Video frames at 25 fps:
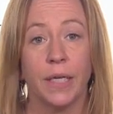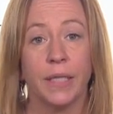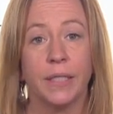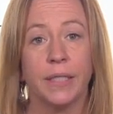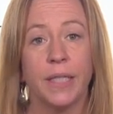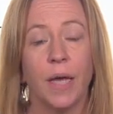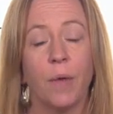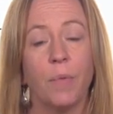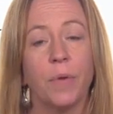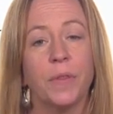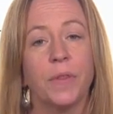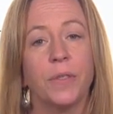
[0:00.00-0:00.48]
is
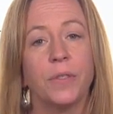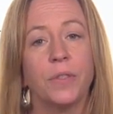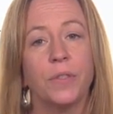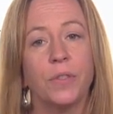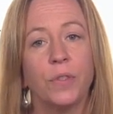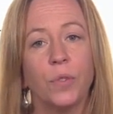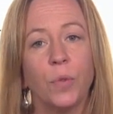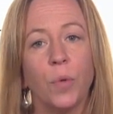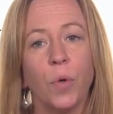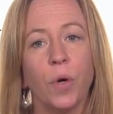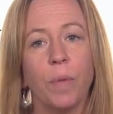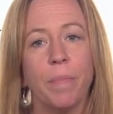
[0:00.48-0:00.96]
that with the
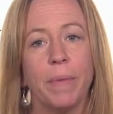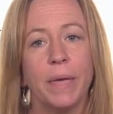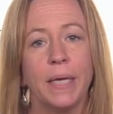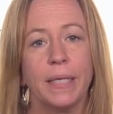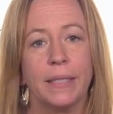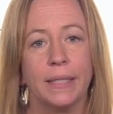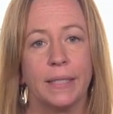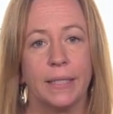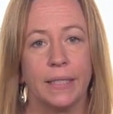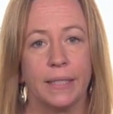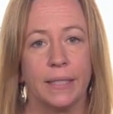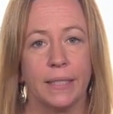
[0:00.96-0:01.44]

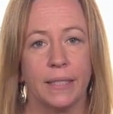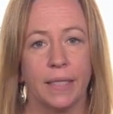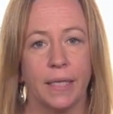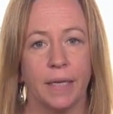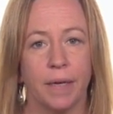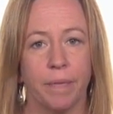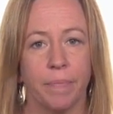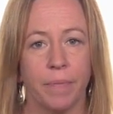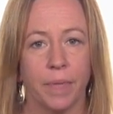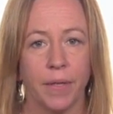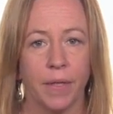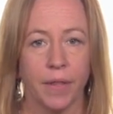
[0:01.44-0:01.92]
sewer-based
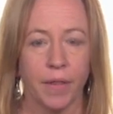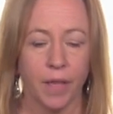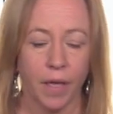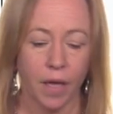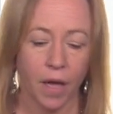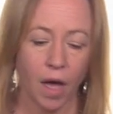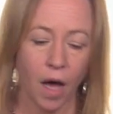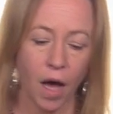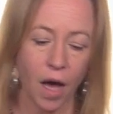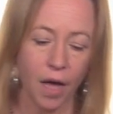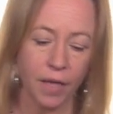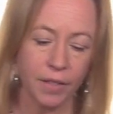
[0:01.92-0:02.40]
system, the
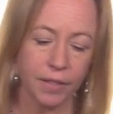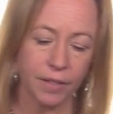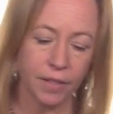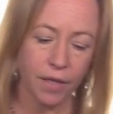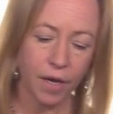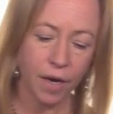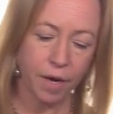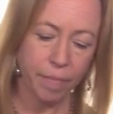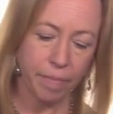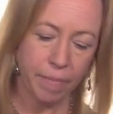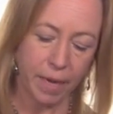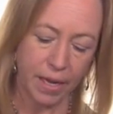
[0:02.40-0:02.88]
costs
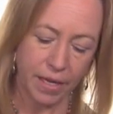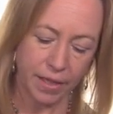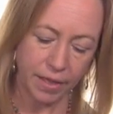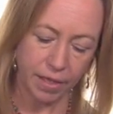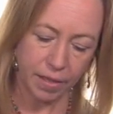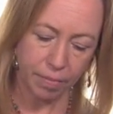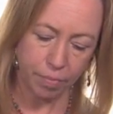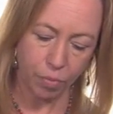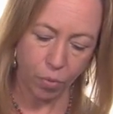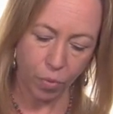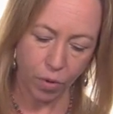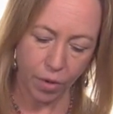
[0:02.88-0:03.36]
are
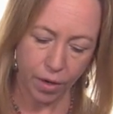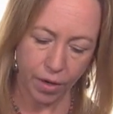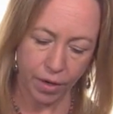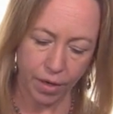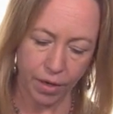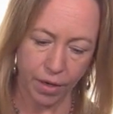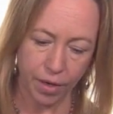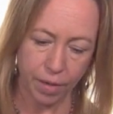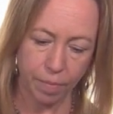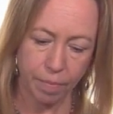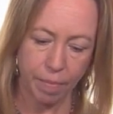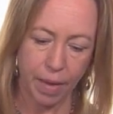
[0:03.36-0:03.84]
mainly
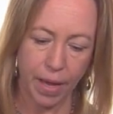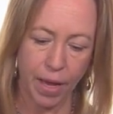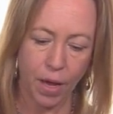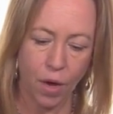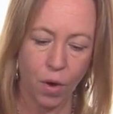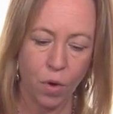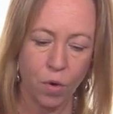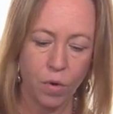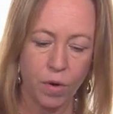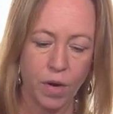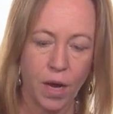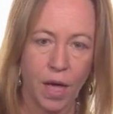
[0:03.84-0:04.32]
borne by
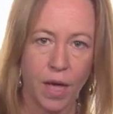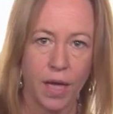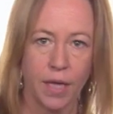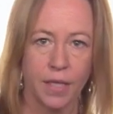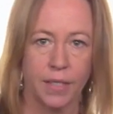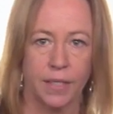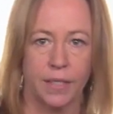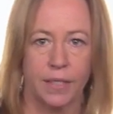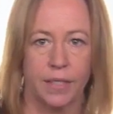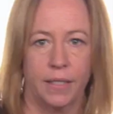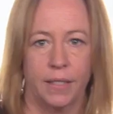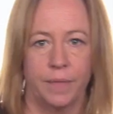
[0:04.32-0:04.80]

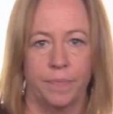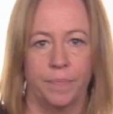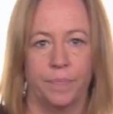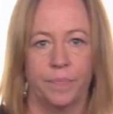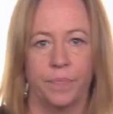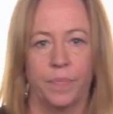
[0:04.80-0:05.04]
ONAS,